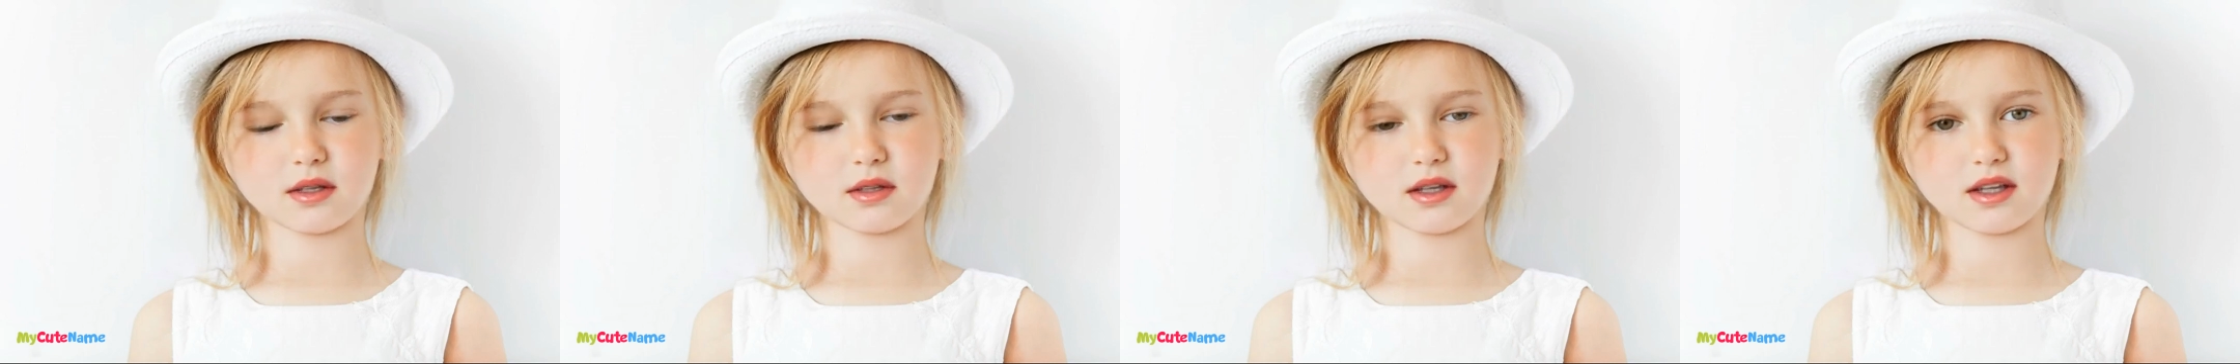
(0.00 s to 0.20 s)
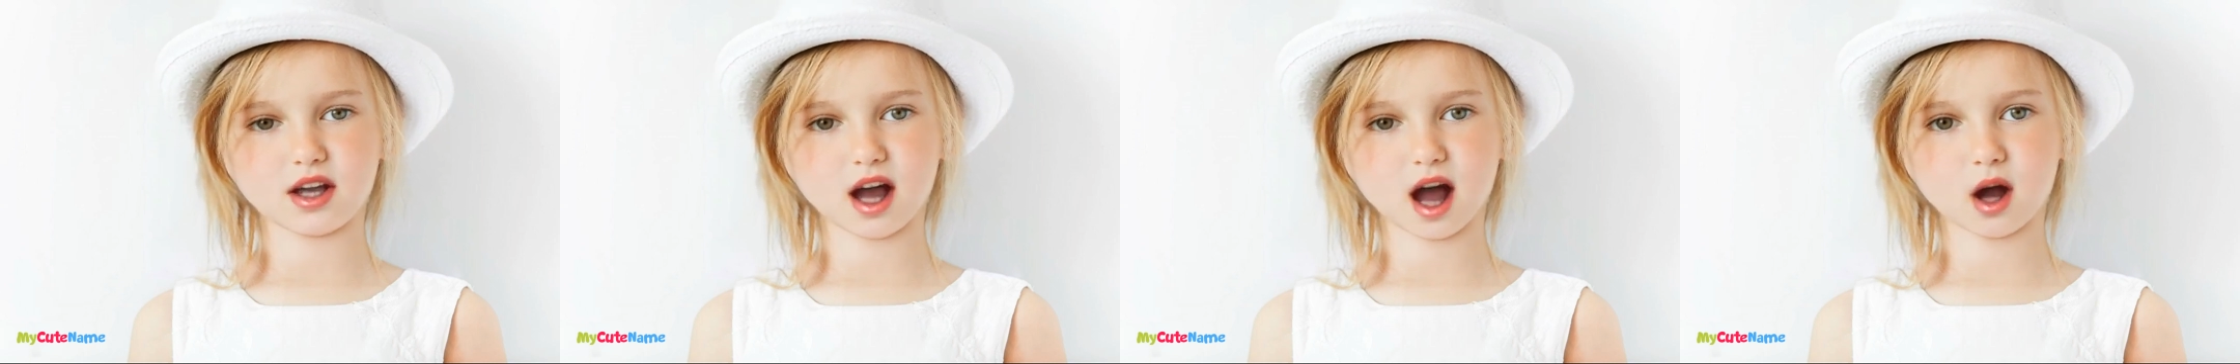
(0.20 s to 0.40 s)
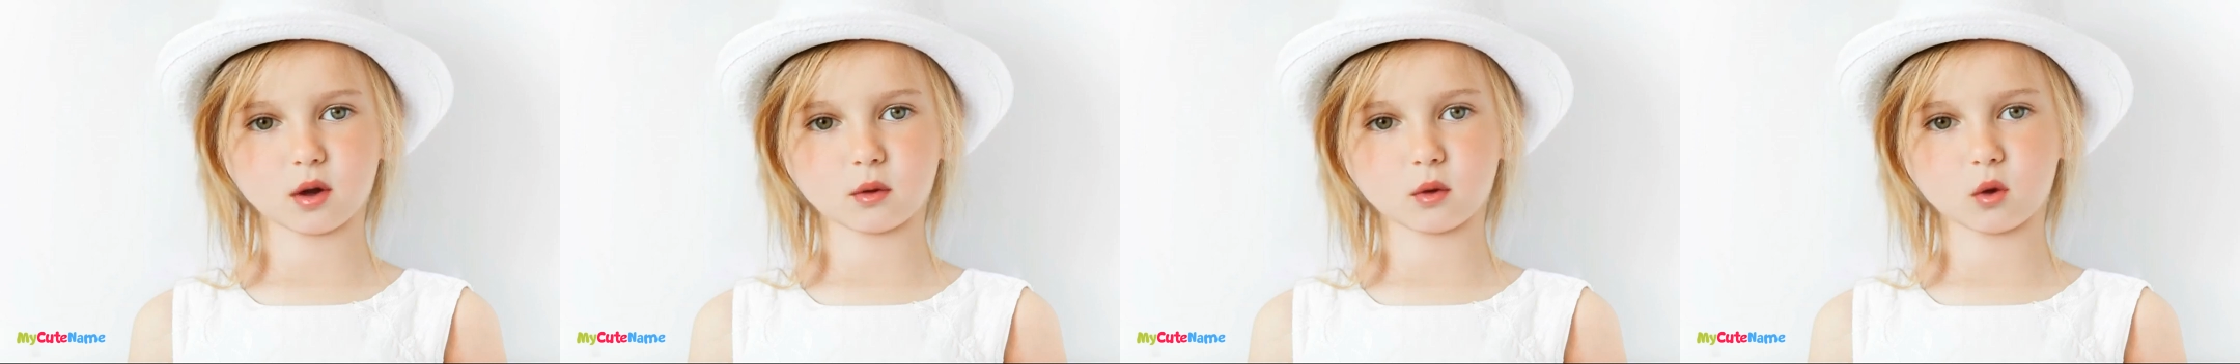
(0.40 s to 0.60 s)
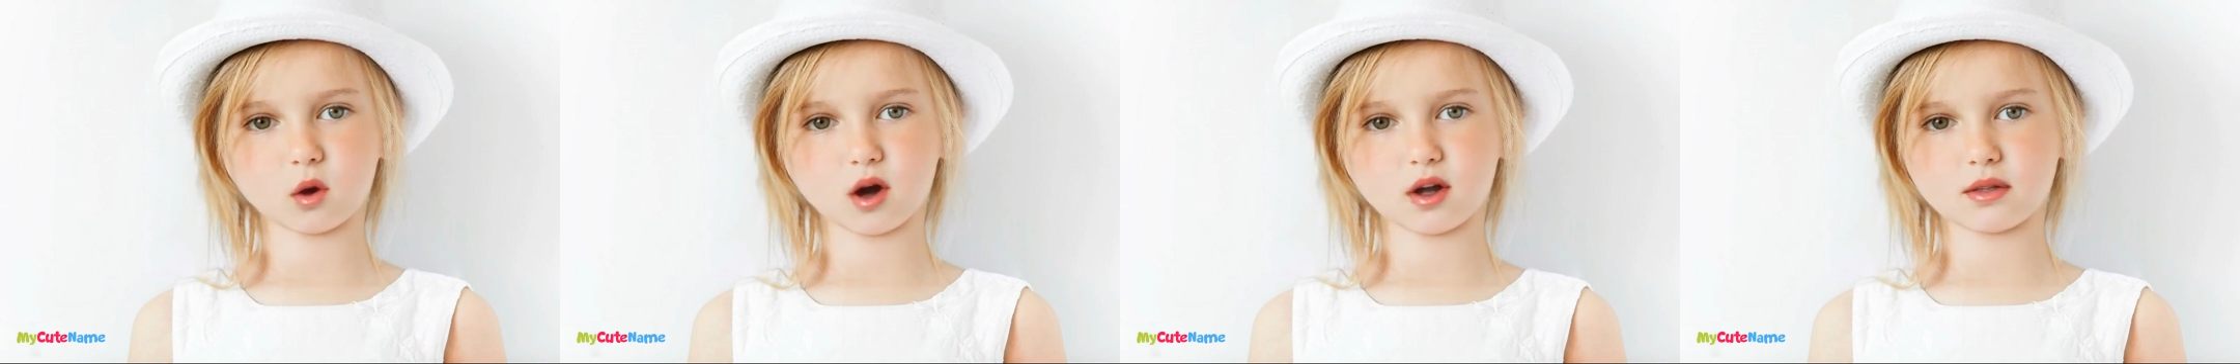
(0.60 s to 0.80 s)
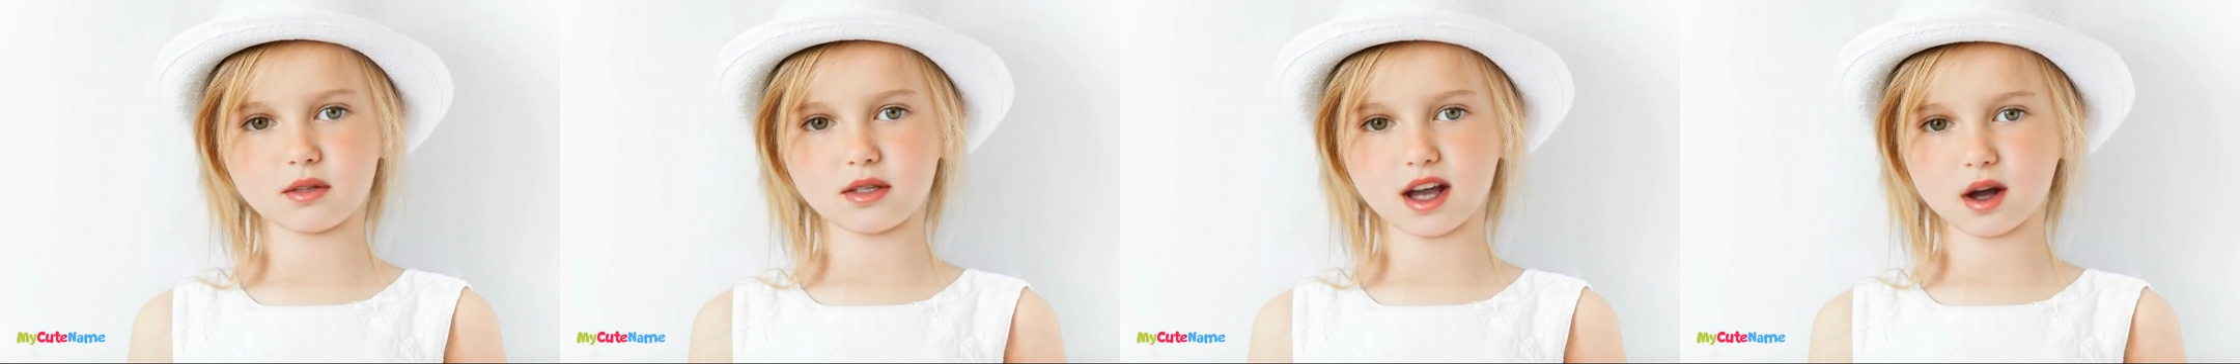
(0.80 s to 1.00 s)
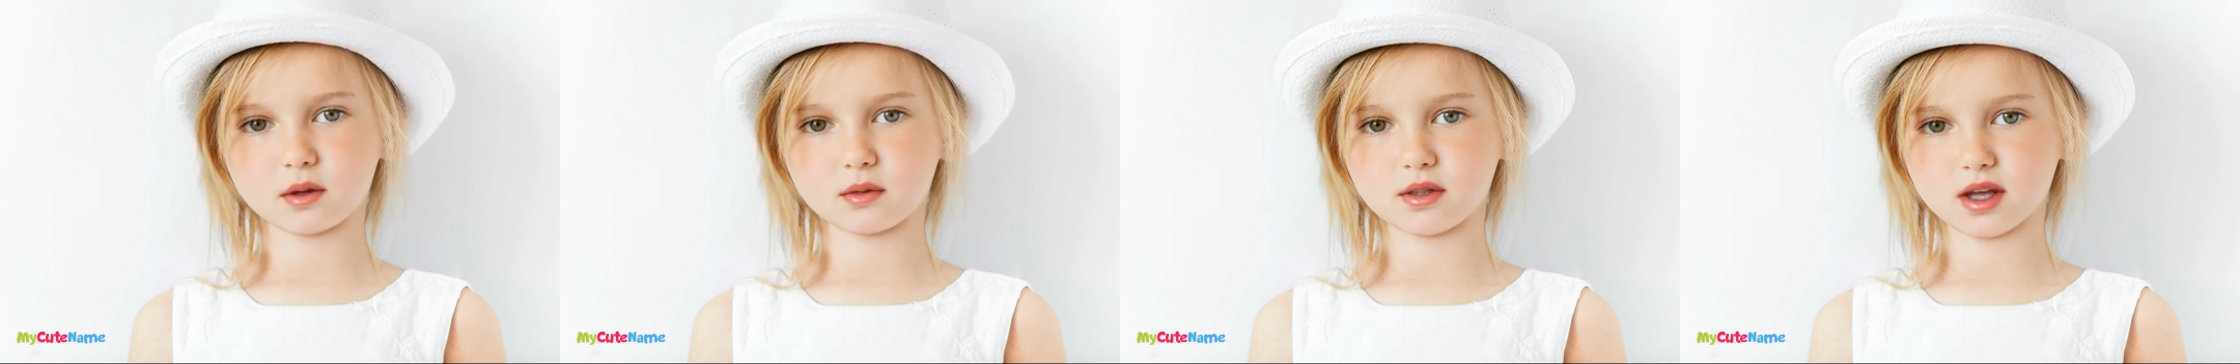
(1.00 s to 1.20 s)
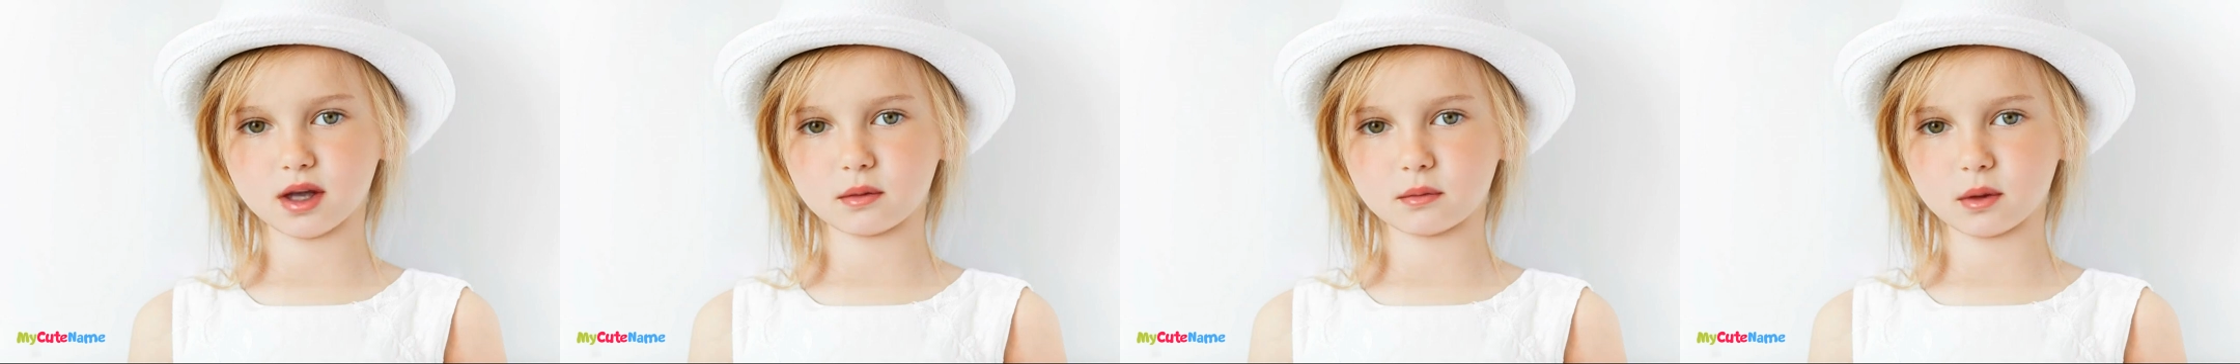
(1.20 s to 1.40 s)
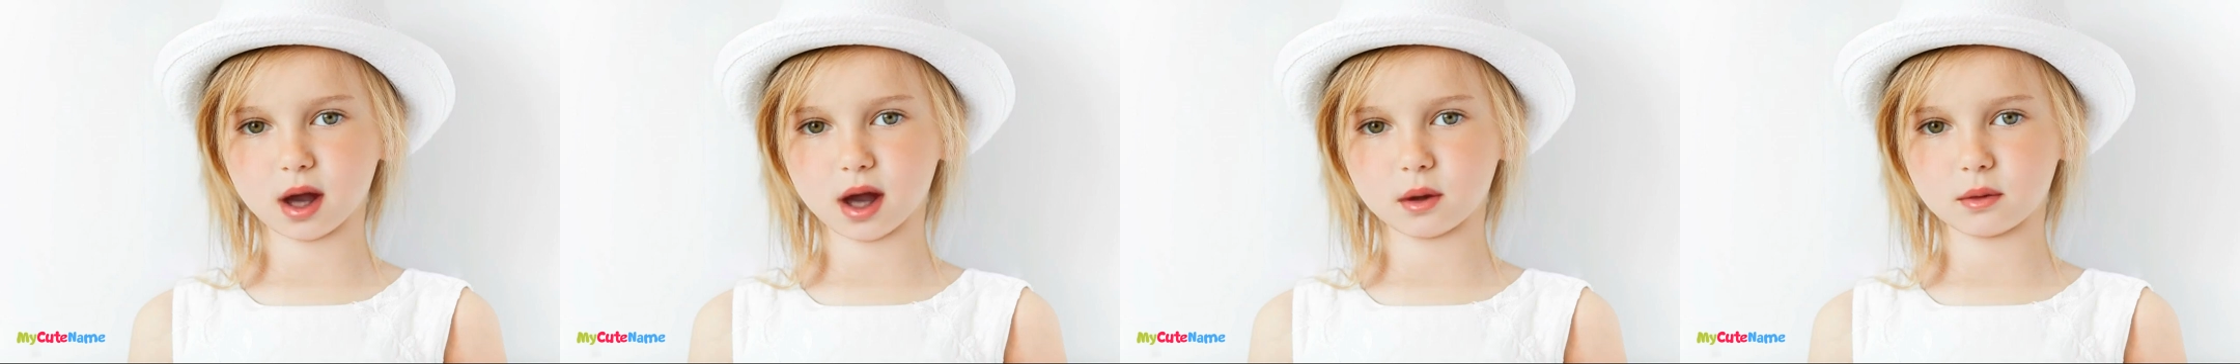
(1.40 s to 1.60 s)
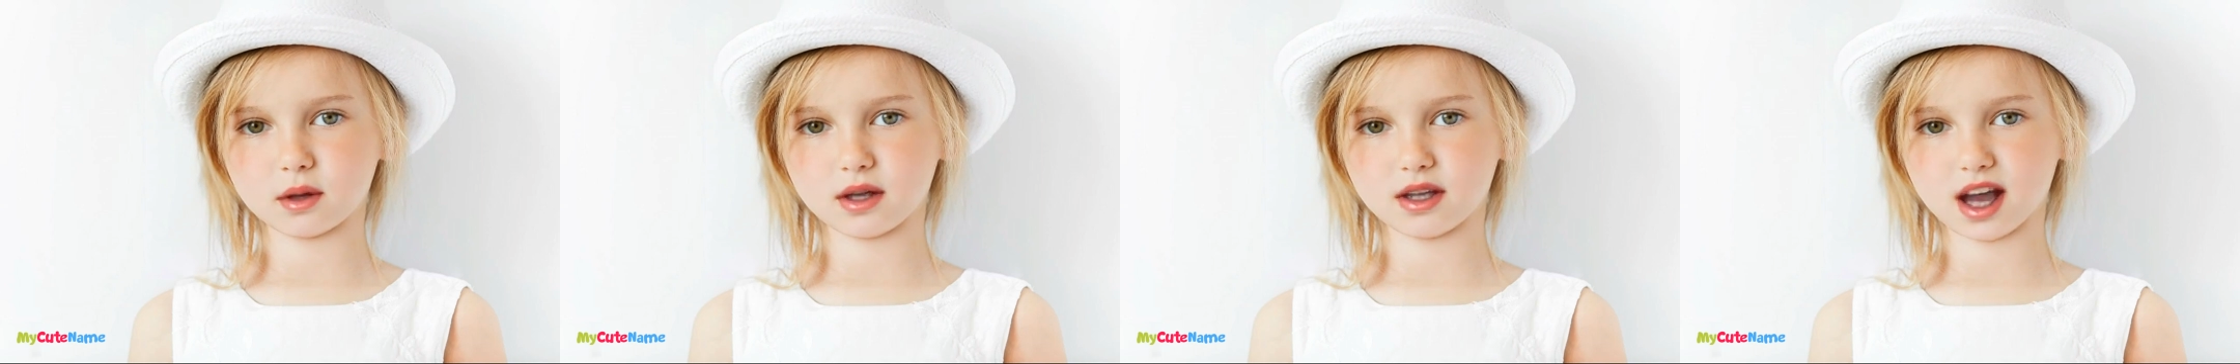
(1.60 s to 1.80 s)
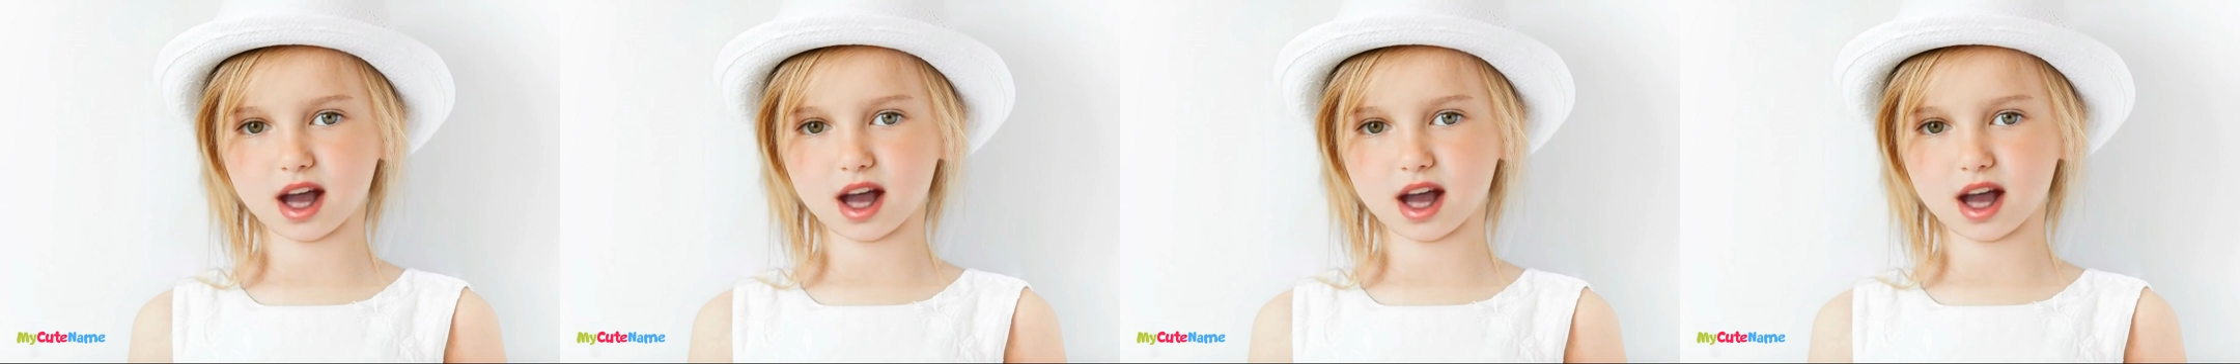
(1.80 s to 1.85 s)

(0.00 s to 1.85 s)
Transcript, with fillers: in the top 1,000 baby